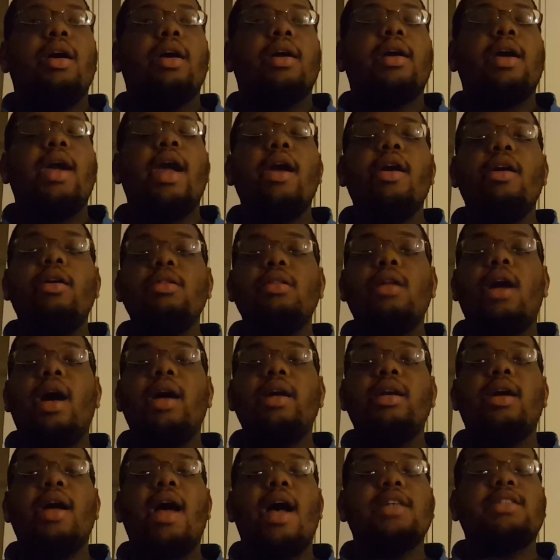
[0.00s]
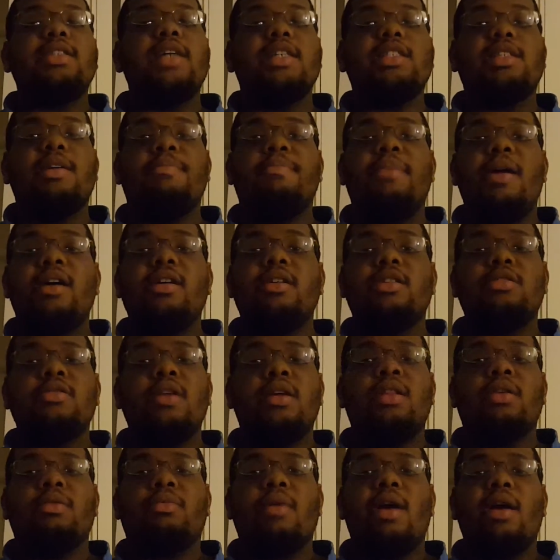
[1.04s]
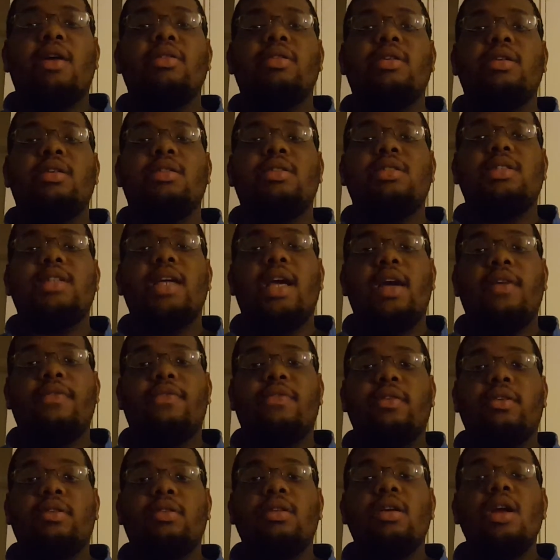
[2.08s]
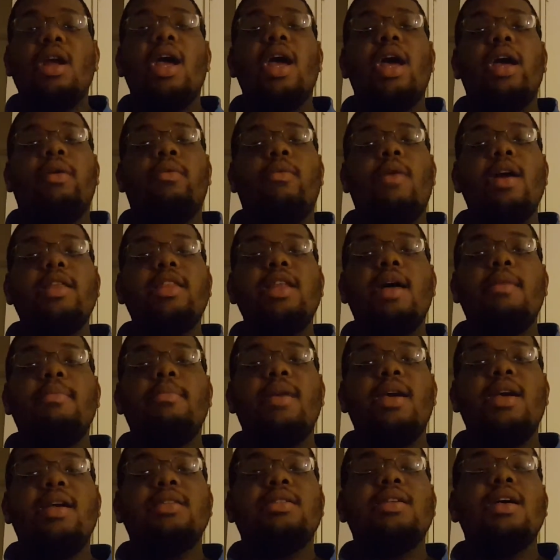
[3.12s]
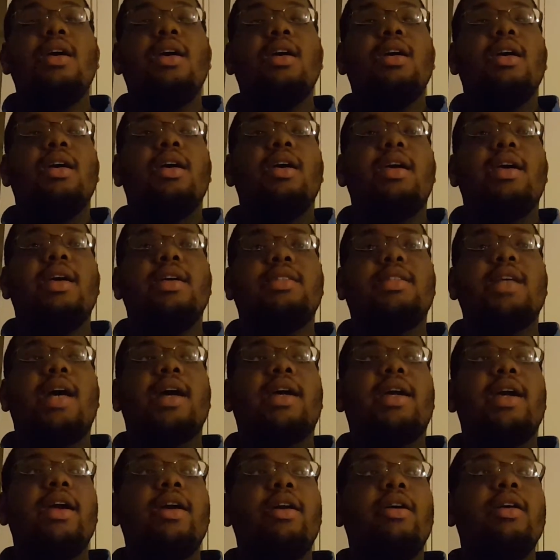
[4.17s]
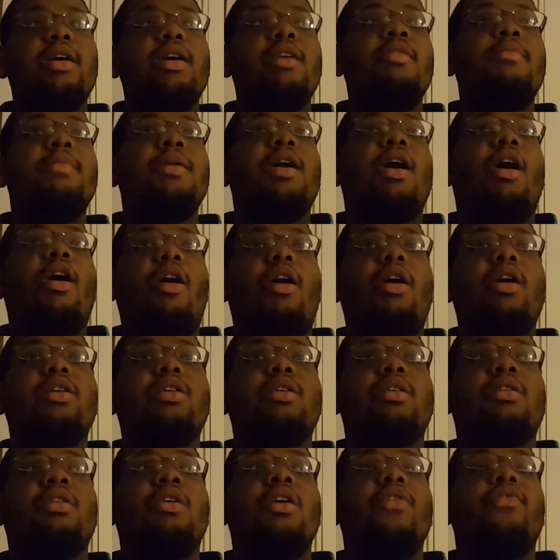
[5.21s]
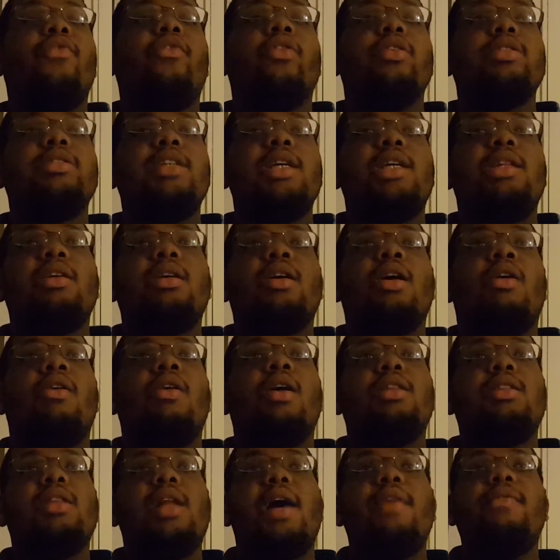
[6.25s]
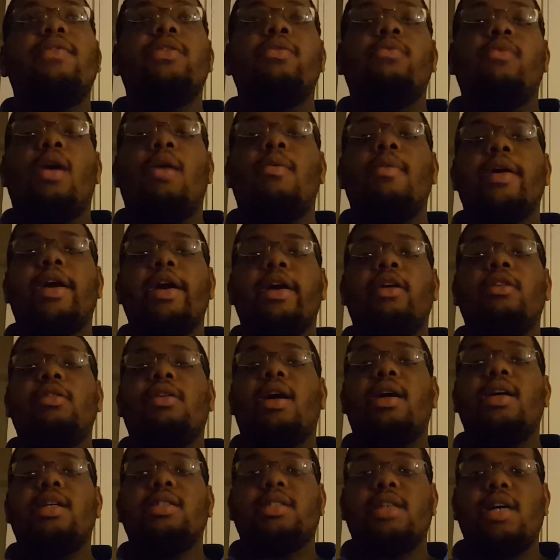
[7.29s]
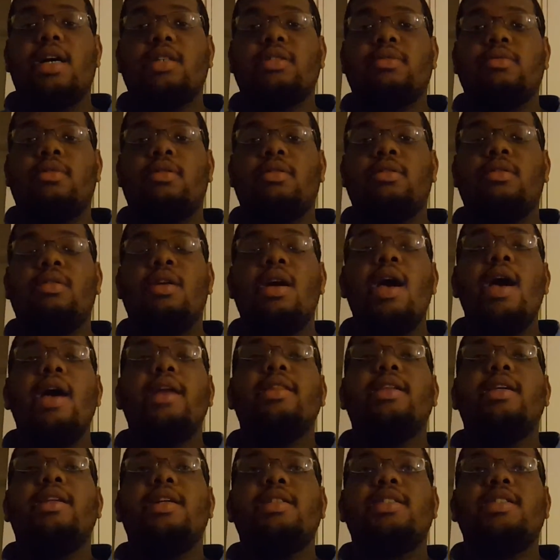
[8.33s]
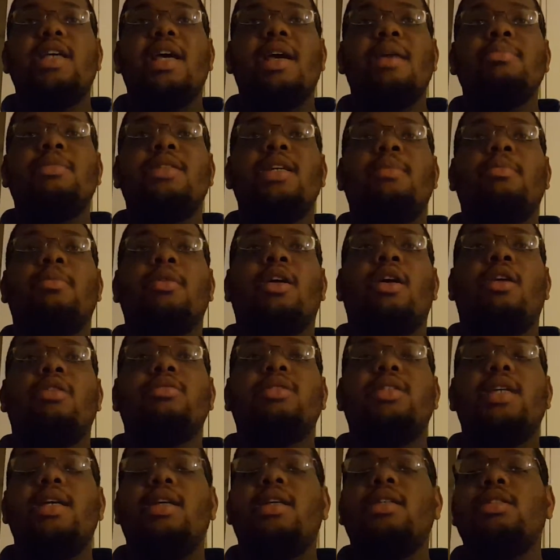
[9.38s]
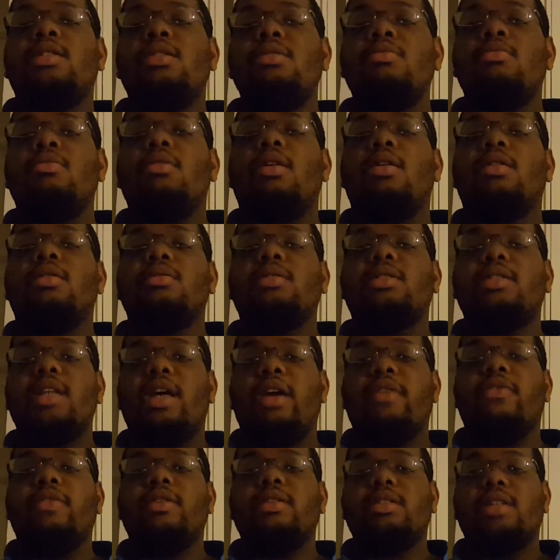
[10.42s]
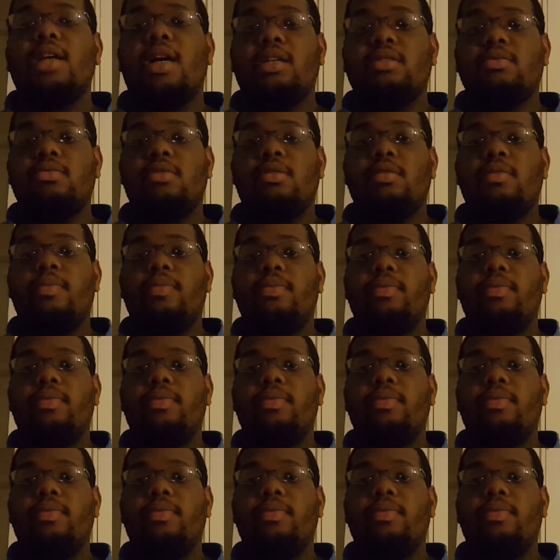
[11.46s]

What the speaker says: Carolina actually has a better strength of record than Stanford, and what that means is that it'll be harder for a team to go 11-1 with Carolina's schedule than the same team to go 10-2 on Stanford's schedule.